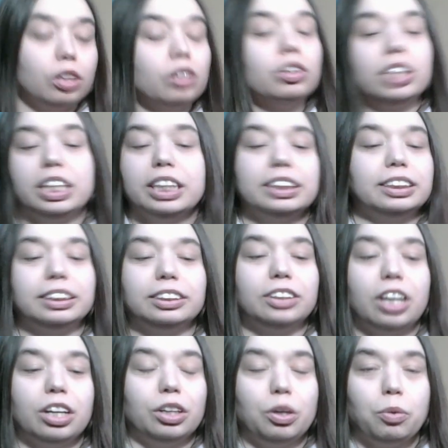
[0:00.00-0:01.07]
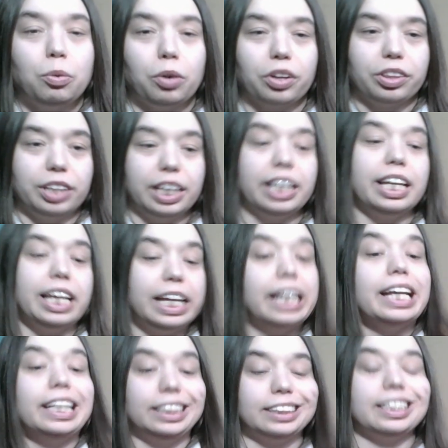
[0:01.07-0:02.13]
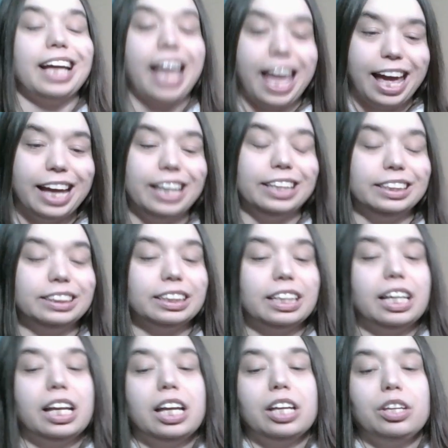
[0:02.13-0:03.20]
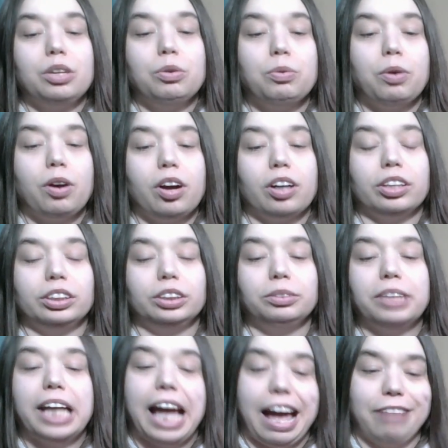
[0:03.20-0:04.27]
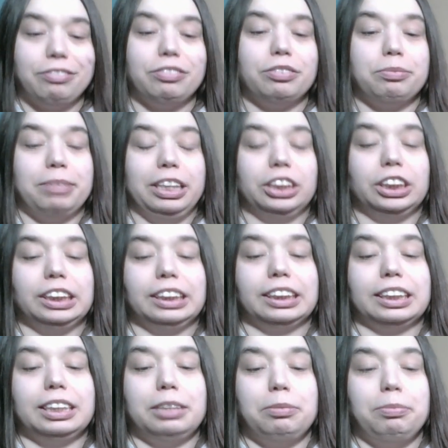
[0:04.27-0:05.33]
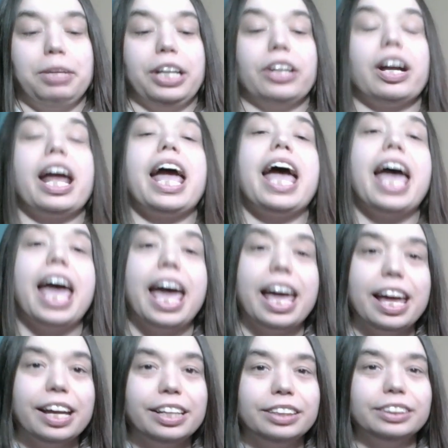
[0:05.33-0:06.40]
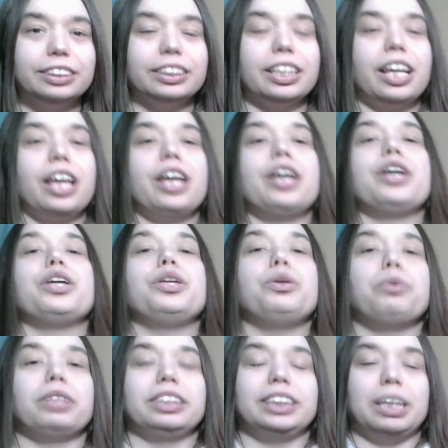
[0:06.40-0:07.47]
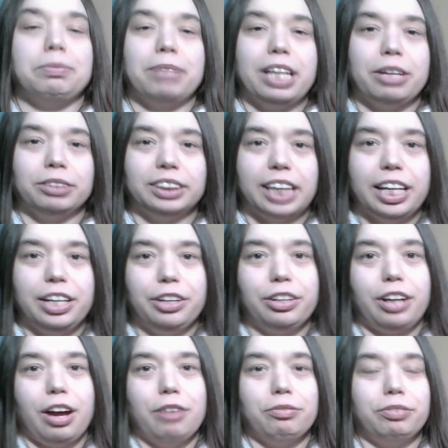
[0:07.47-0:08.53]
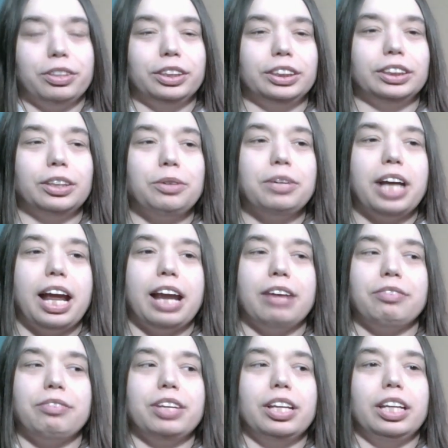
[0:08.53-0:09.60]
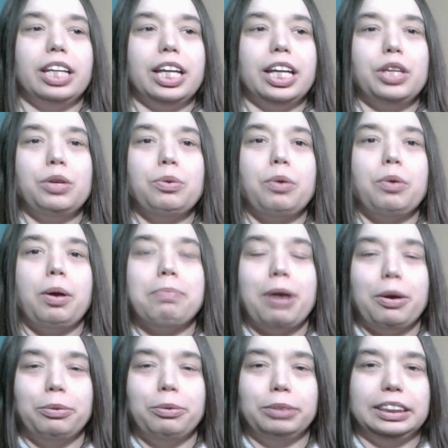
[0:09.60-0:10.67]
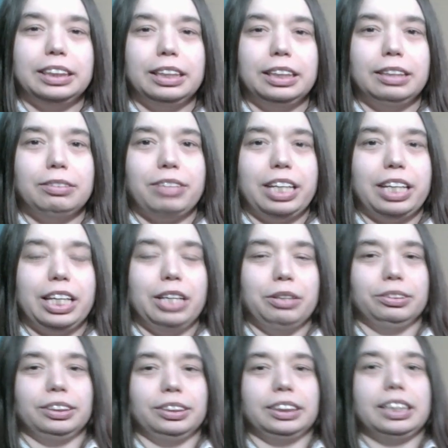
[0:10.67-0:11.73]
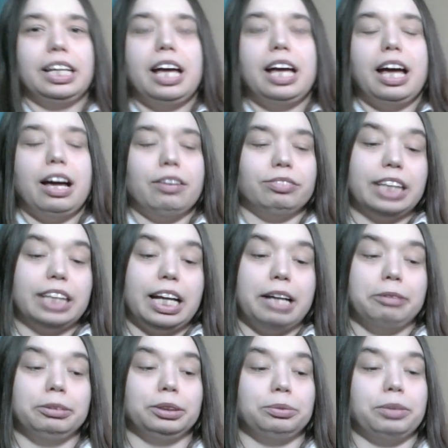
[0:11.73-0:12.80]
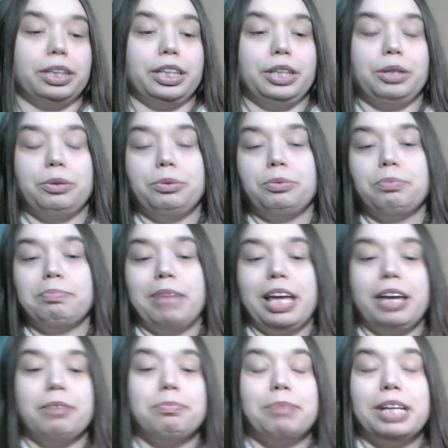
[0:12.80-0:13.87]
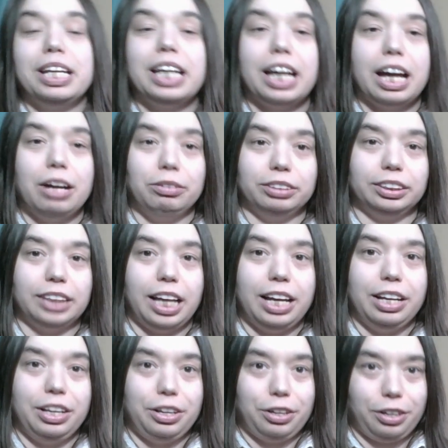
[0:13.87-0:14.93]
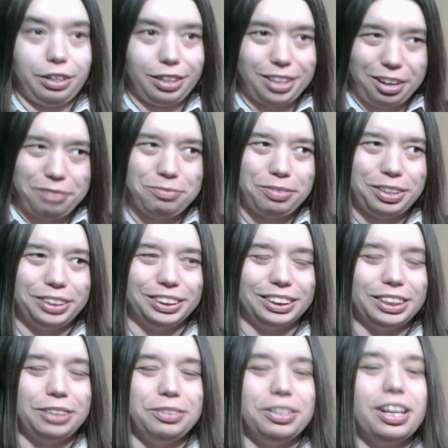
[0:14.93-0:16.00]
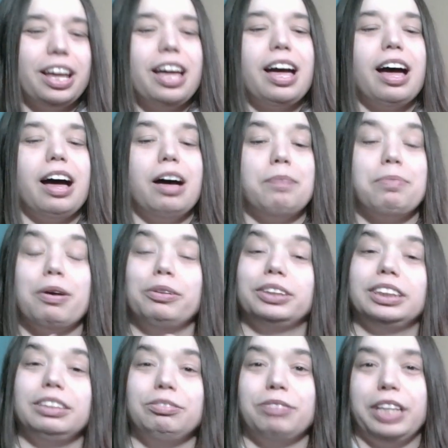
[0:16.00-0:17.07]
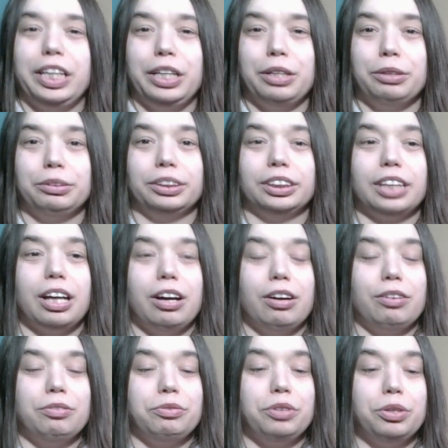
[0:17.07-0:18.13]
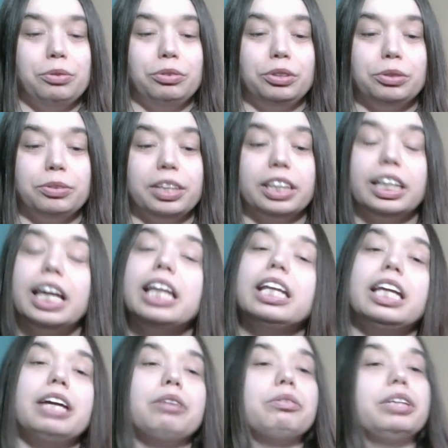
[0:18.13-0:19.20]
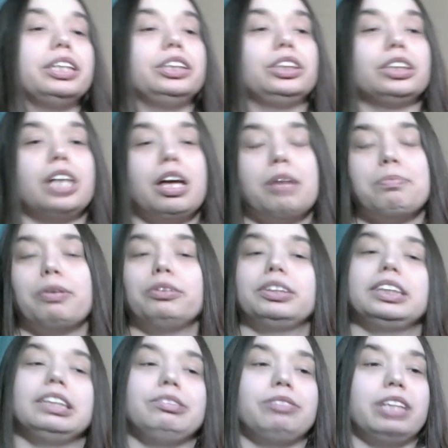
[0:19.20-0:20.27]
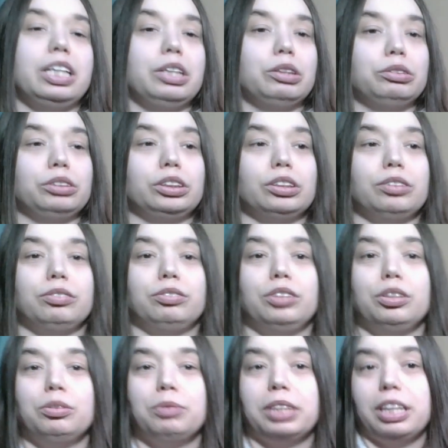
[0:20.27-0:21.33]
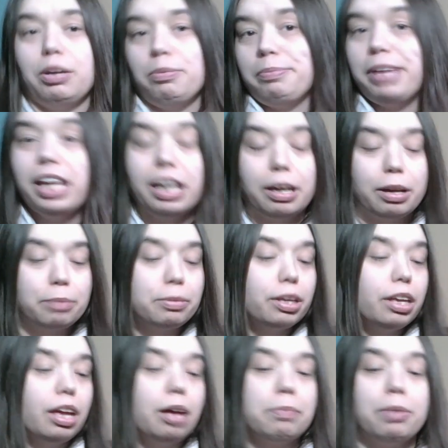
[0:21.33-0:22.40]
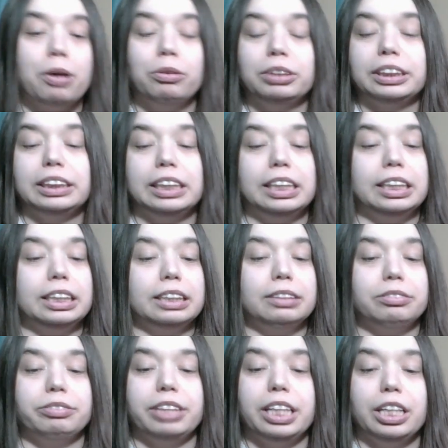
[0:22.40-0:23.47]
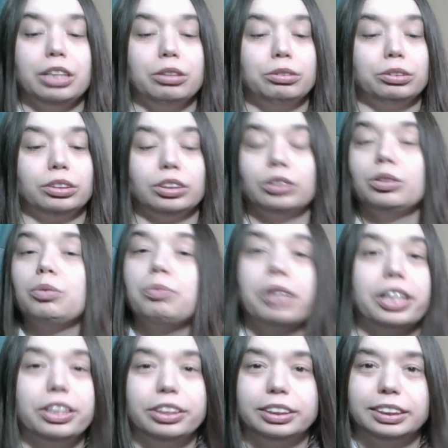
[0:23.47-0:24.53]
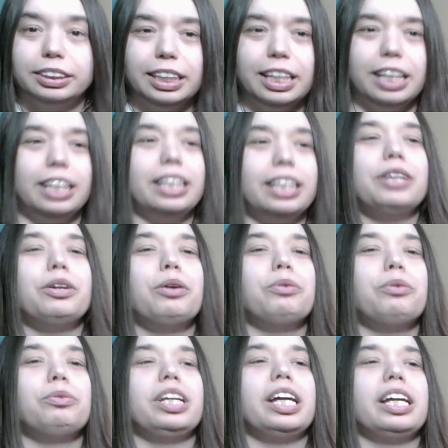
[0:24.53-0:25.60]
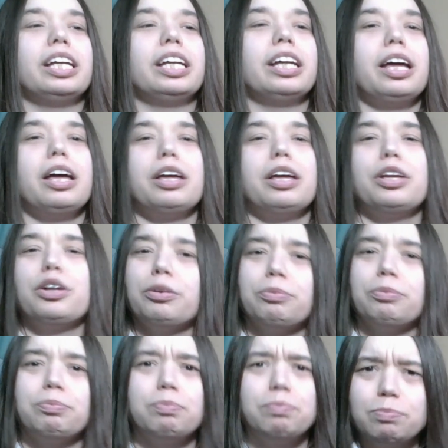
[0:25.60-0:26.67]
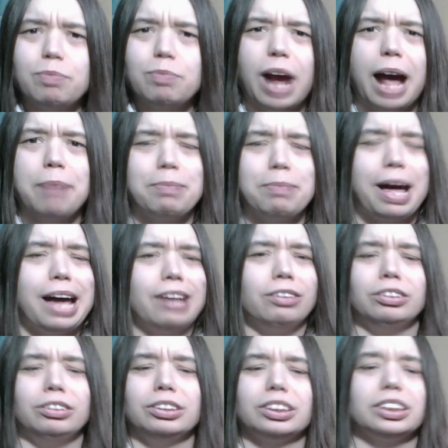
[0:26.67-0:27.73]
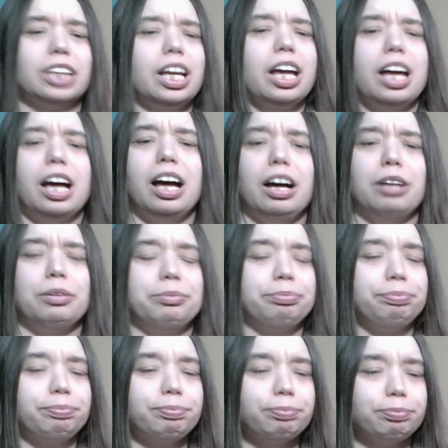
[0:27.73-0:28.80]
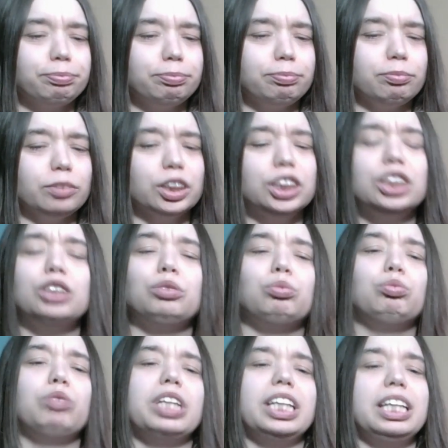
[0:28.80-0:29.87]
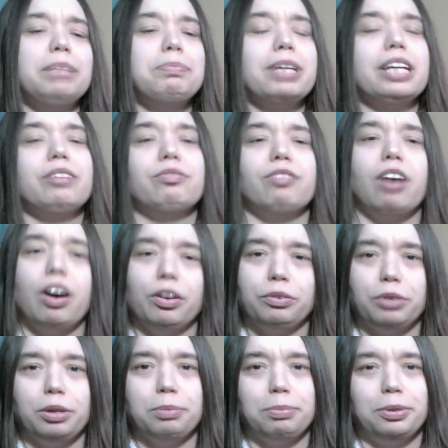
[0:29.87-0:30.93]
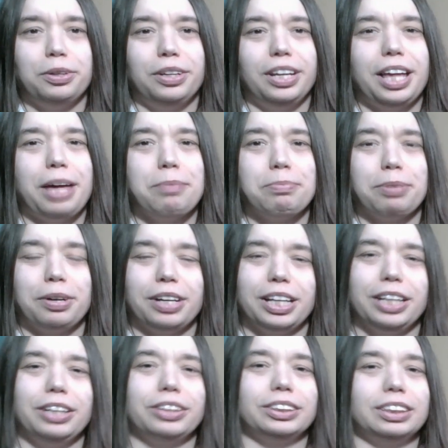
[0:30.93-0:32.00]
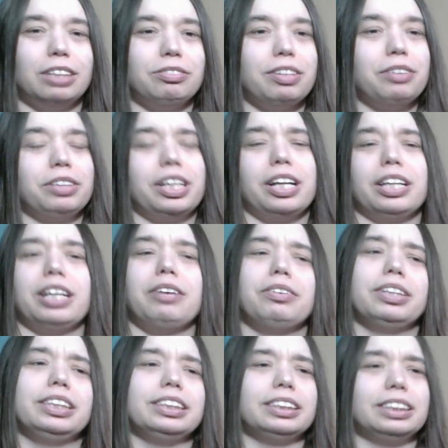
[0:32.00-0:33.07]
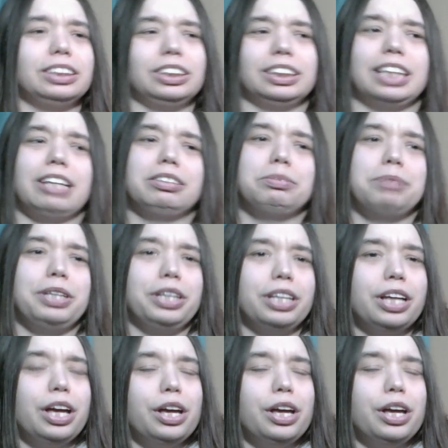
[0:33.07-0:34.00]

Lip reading: this is not an or thing, it is an and. You are doing affirmations in the mirror, and you are stepping outside of your comfort zone, and I feel like you are posting the videos of times where you may have been outside of your comfort zone, posting videos of you doing light language, posting videos of you without makeup, posting videos where you're singing, you know, like your rap battles, just really being vulnerable and putting yourself out there. Now, it doesn't just have to be